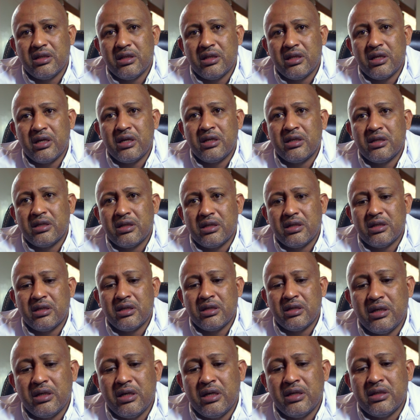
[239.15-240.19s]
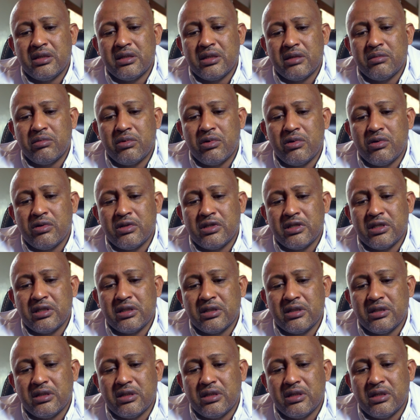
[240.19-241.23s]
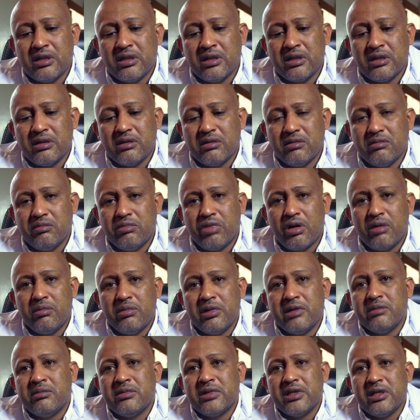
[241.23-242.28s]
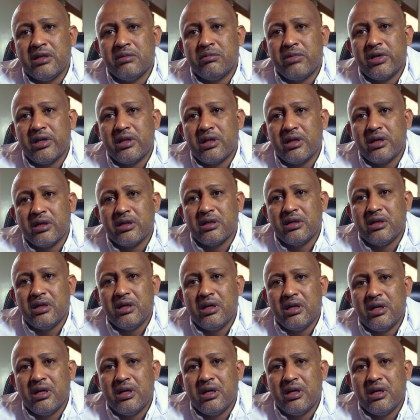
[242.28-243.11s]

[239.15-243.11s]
then ends up causing problems in breathing,